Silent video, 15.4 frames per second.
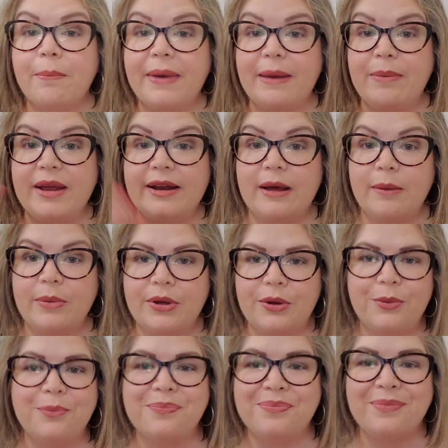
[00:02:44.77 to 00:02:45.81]

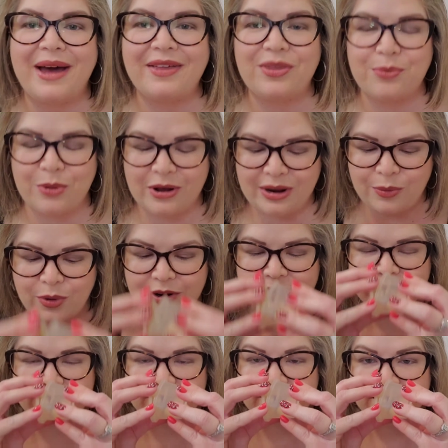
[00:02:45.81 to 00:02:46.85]
BBW, Bath and Body
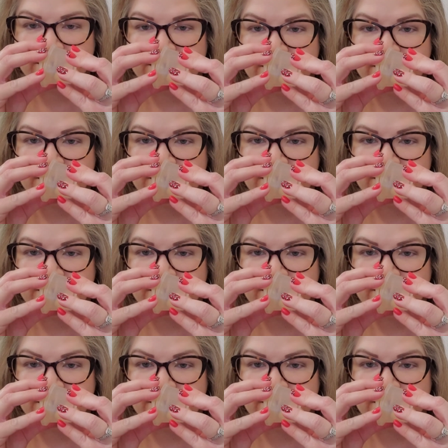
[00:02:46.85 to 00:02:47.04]
Works.